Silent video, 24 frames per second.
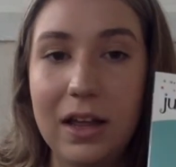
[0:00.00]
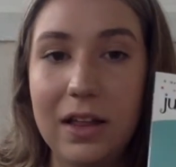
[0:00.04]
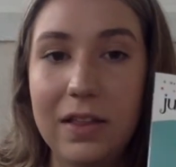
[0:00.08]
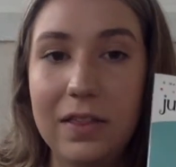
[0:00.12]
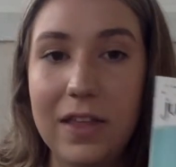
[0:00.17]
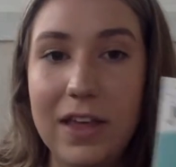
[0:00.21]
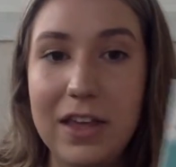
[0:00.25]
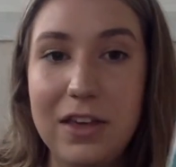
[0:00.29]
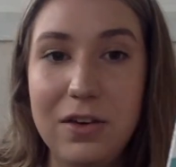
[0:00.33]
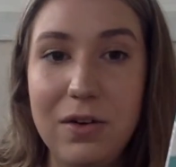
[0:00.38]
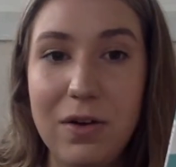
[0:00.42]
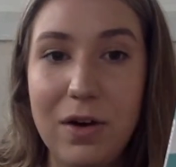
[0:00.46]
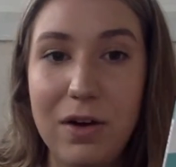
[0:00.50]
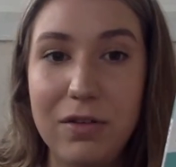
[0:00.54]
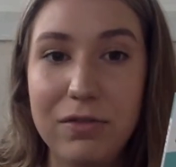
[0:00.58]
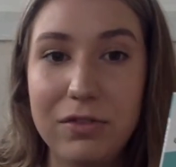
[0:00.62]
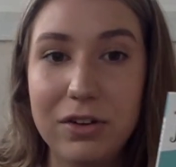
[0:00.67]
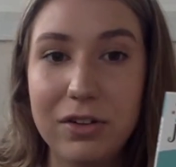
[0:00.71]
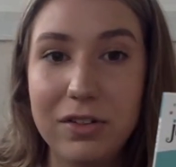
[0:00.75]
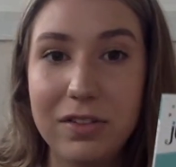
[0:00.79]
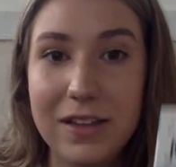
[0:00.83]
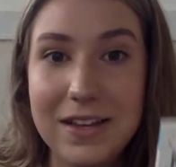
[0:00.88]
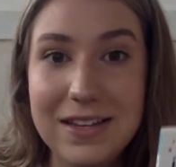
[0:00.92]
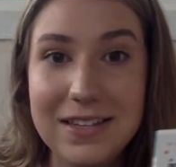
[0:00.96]
Thank you all
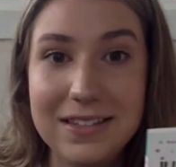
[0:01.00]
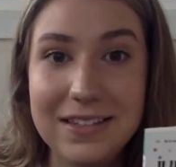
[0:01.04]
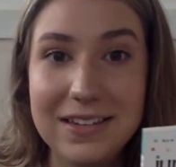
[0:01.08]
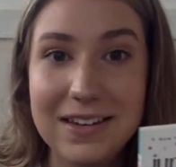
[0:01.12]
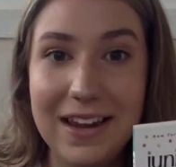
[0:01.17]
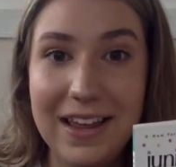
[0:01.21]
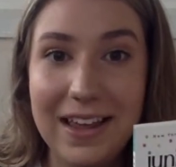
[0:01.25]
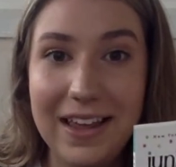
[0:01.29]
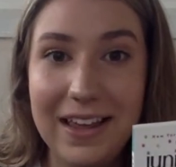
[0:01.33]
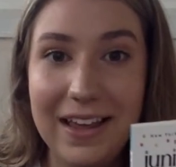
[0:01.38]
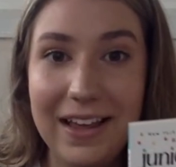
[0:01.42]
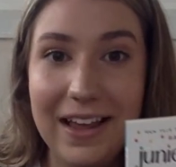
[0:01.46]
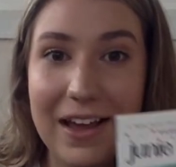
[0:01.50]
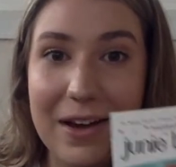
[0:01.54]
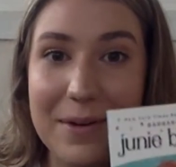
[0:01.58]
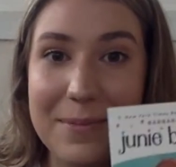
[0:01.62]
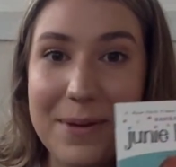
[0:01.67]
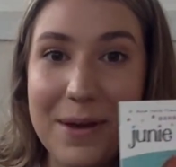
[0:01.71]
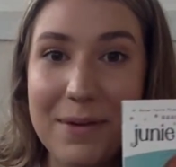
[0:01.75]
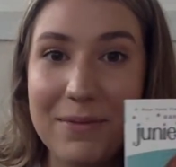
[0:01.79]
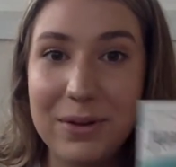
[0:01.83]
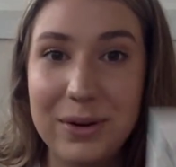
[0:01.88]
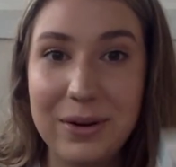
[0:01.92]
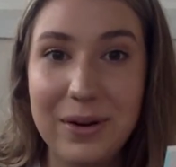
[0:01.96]
for listening. I hope you
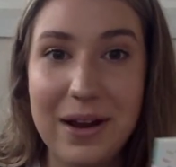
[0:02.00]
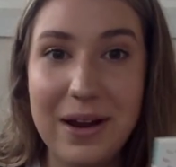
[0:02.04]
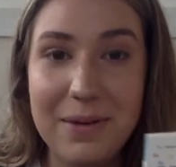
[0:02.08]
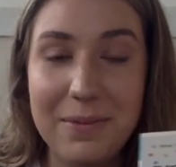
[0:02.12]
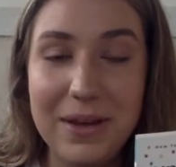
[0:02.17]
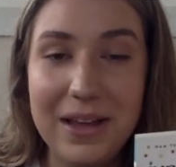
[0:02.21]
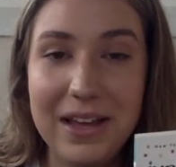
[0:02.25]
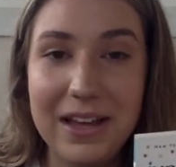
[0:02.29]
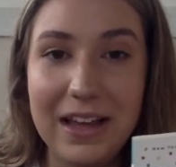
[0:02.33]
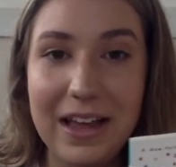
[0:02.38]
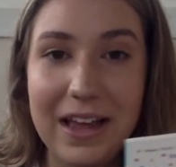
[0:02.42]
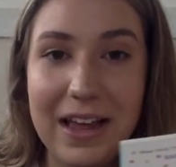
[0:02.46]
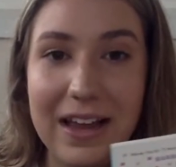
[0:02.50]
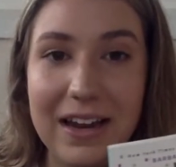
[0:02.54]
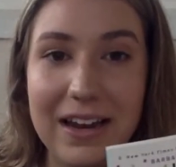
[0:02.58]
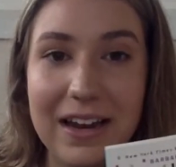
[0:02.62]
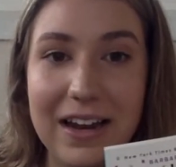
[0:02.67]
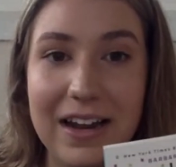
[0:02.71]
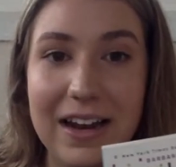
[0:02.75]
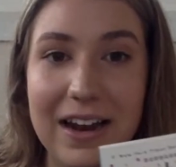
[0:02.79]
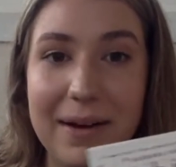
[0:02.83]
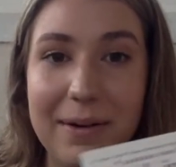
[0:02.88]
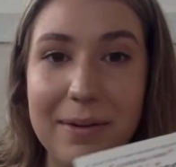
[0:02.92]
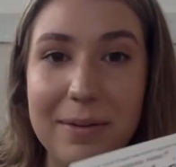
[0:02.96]
have a great weekend,
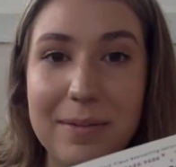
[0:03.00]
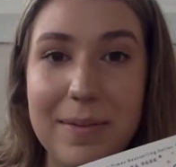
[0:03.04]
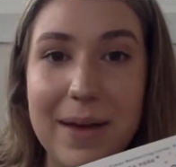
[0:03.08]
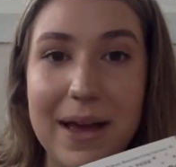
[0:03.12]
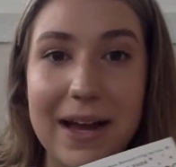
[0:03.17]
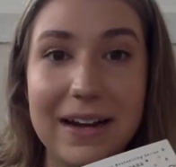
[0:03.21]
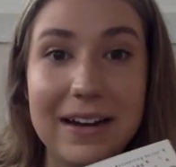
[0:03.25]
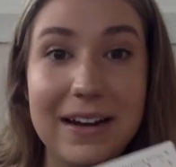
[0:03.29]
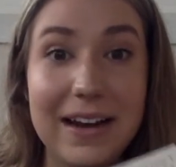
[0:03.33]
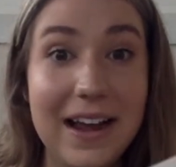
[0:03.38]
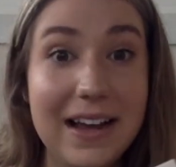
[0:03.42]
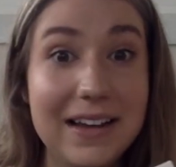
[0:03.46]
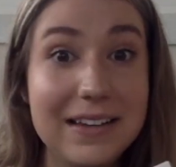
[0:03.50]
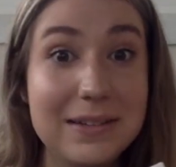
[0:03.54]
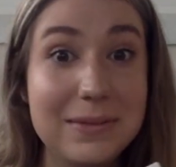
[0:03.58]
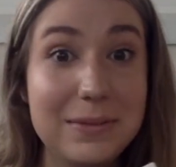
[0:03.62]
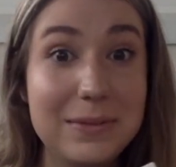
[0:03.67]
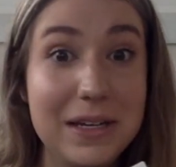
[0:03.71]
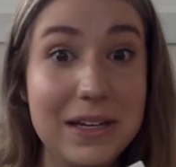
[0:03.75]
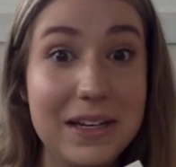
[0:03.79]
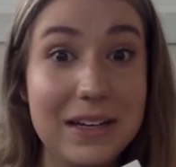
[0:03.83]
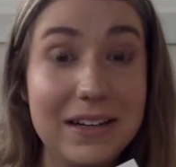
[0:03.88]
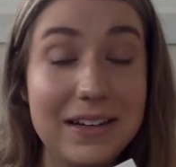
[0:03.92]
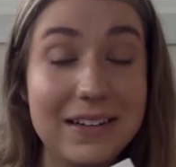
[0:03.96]
and I will be back next
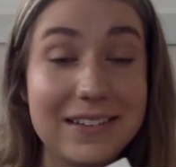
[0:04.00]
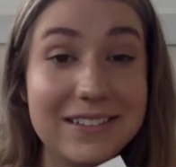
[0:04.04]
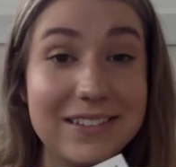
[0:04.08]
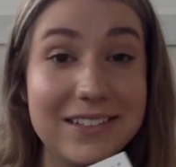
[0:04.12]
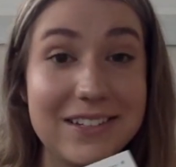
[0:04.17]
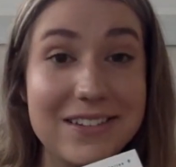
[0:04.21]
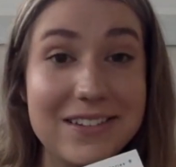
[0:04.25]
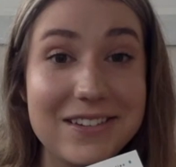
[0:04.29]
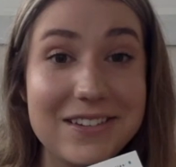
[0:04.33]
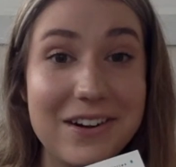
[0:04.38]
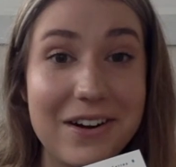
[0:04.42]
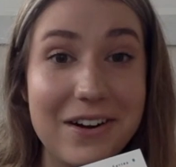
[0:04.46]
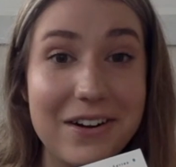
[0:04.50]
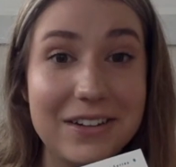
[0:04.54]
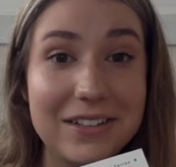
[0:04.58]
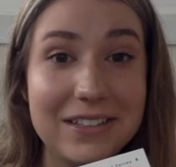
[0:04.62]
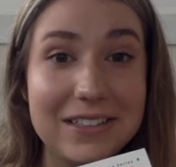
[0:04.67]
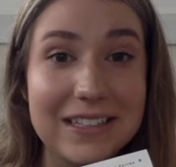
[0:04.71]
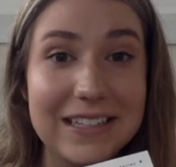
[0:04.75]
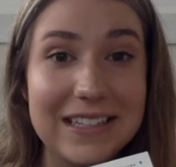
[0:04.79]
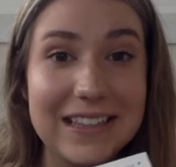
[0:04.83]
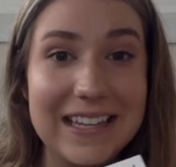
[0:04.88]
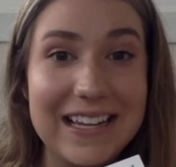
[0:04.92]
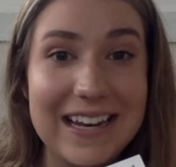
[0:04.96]
week to start
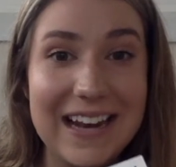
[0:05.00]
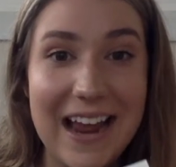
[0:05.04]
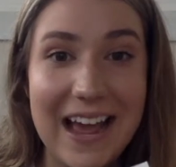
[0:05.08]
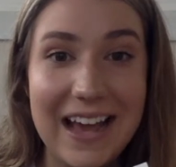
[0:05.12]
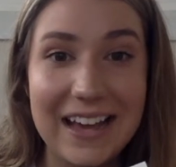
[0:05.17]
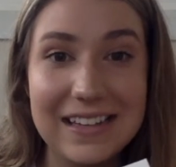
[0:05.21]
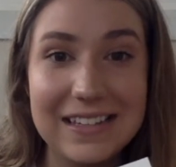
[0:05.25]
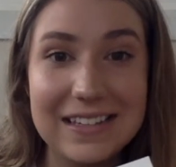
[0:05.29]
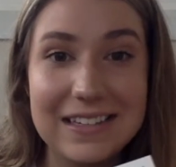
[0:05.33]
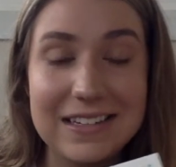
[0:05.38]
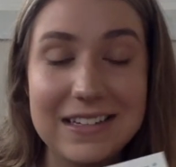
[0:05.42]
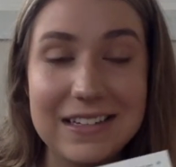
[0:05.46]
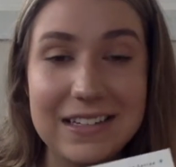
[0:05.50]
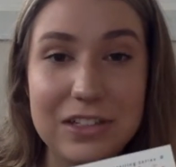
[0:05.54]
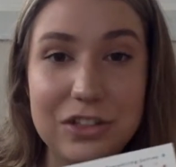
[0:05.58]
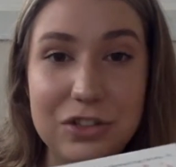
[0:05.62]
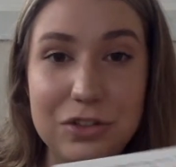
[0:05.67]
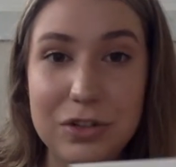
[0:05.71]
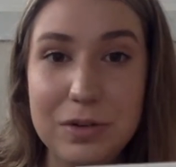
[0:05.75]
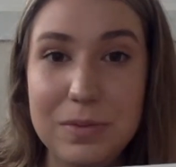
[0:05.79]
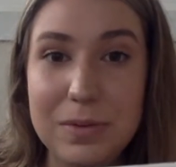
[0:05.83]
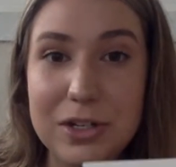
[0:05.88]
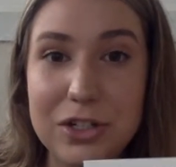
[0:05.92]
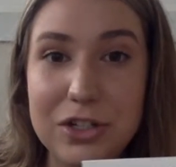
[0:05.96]
the next
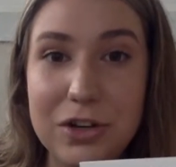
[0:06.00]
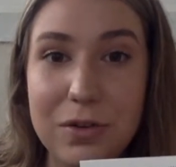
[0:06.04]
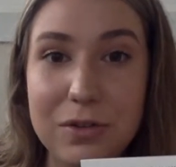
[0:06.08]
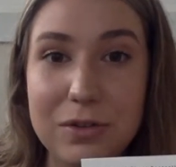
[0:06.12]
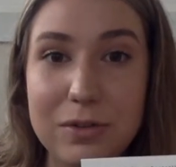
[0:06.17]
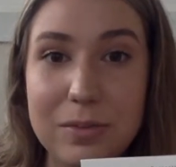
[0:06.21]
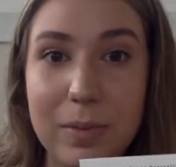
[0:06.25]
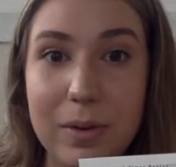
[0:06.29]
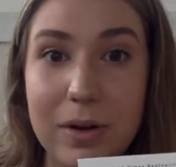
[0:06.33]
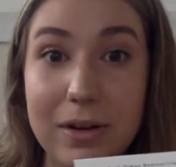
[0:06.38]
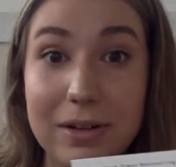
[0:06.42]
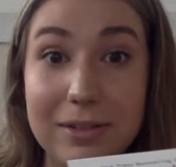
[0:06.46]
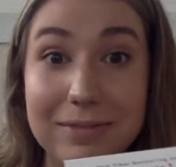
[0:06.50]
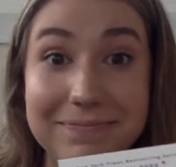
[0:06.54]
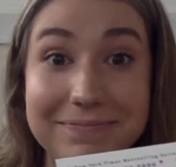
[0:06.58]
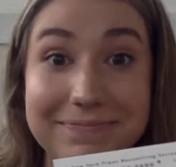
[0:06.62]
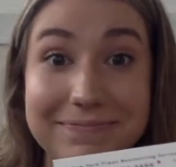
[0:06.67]
Junie B. Jones book.